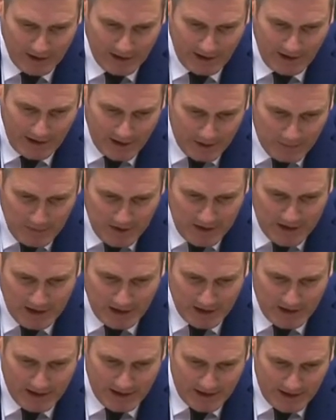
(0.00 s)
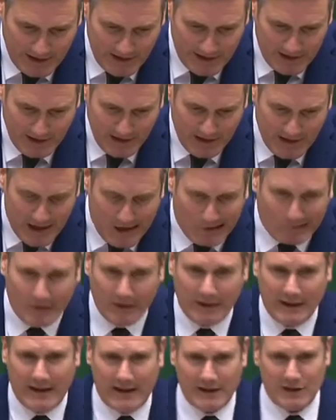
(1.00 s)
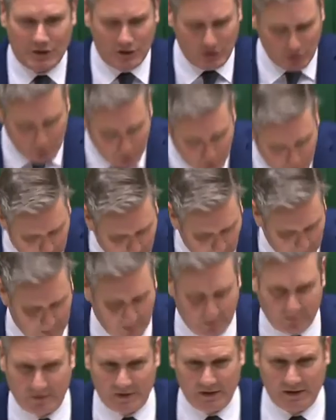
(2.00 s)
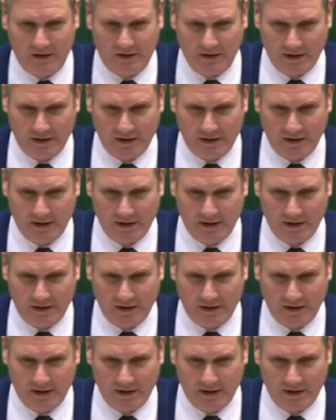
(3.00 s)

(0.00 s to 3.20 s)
he admitted testing currently has huge problems.